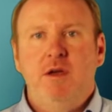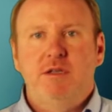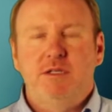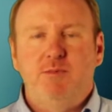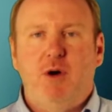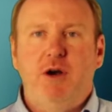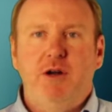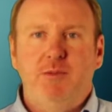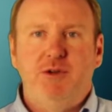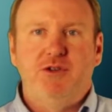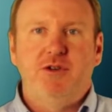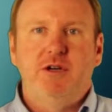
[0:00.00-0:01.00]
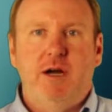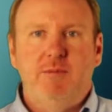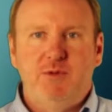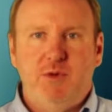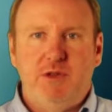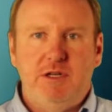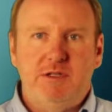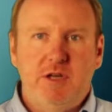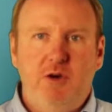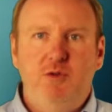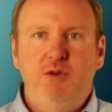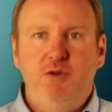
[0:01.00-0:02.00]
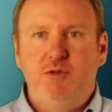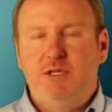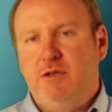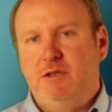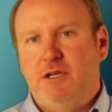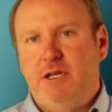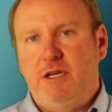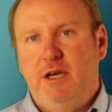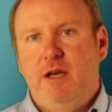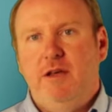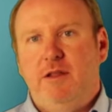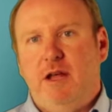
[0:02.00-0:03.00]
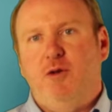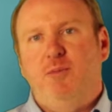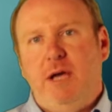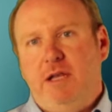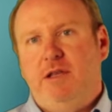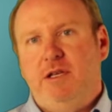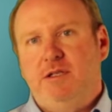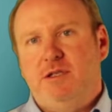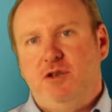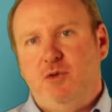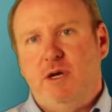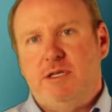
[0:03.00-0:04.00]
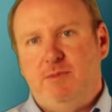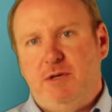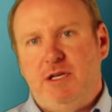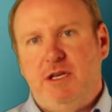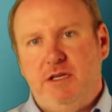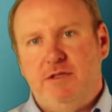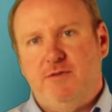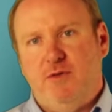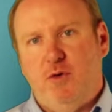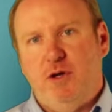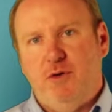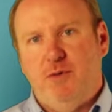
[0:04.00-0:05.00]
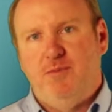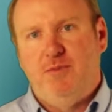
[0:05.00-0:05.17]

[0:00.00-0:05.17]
Smart Imager comes with its own utility that'll make these USB keys for you.